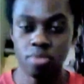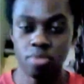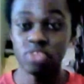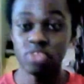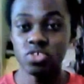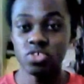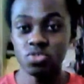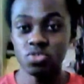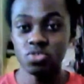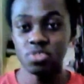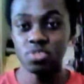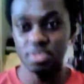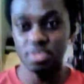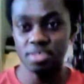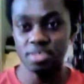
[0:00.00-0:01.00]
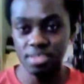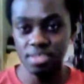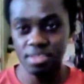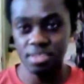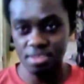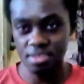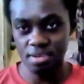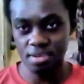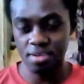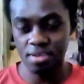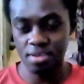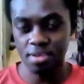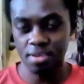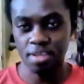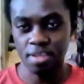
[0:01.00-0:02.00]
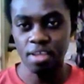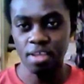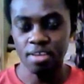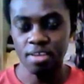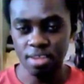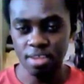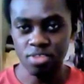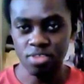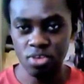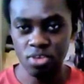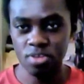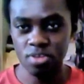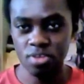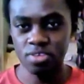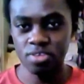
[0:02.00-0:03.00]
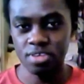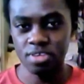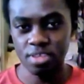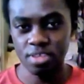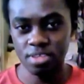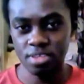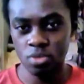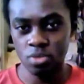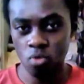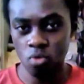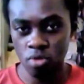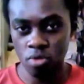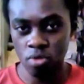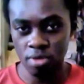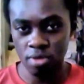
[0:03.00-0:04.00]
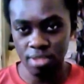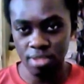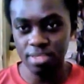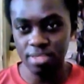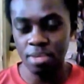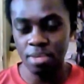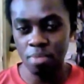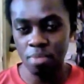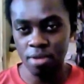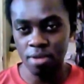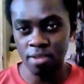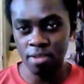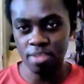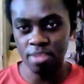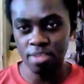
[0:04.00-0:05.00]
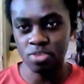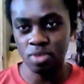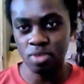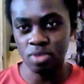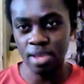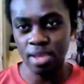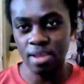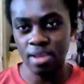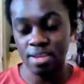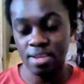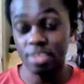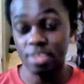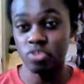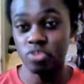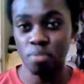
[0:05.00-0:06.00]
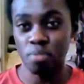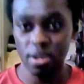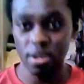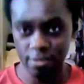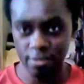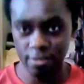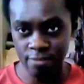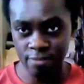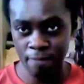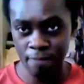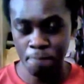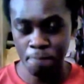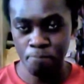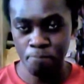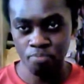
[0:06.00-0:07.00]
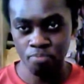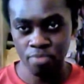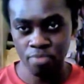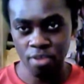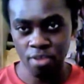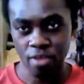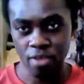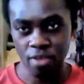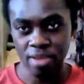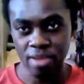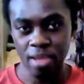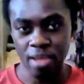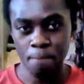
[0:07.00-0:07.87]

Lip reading: Branchy uses this technique that turns his whole entire body into like an electromagnet, right?